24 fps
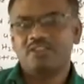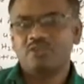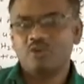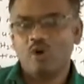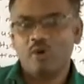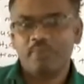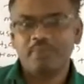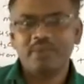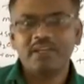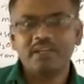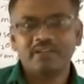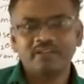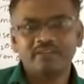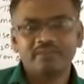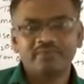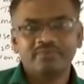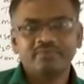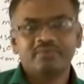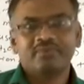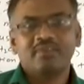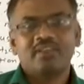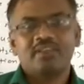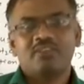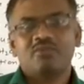topic.
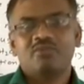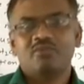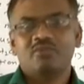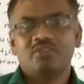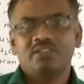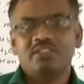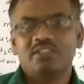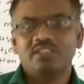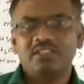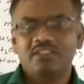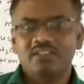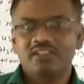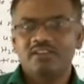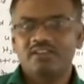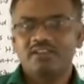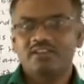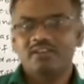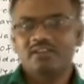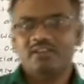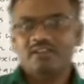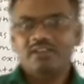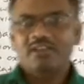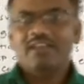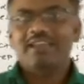So this is
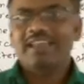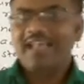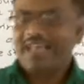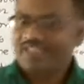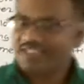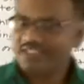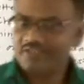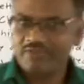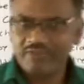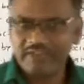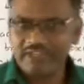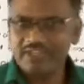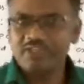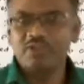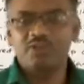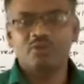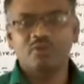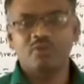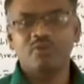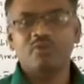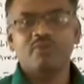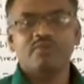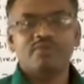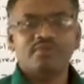the last
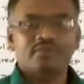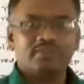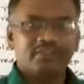video